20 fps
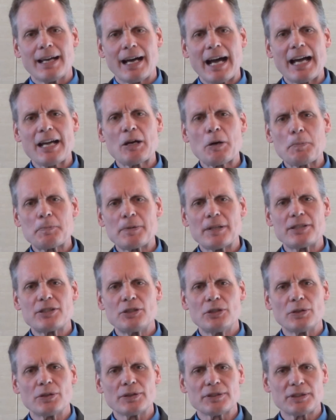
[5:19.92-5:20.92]
I hope that
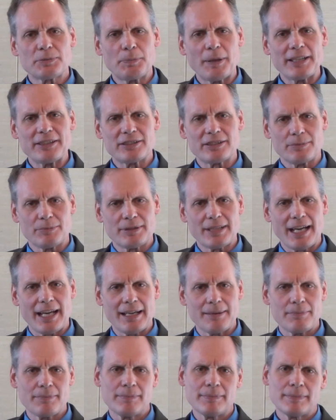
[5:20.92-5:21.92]
you'll spend some
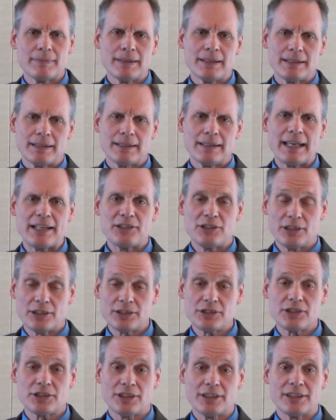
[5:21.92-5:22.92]
time at your
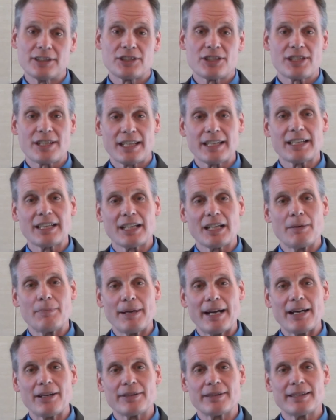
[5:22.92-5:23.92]
church thinking
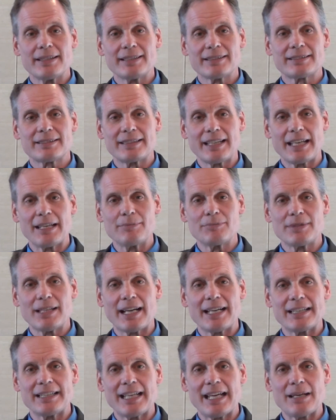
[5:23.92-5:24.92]
about this same
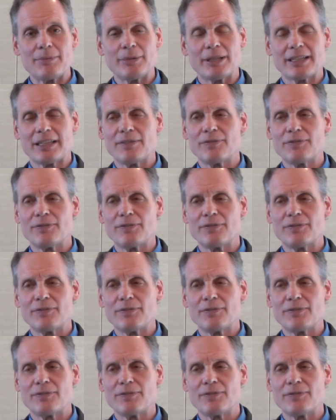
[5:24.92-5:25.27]
dynamic.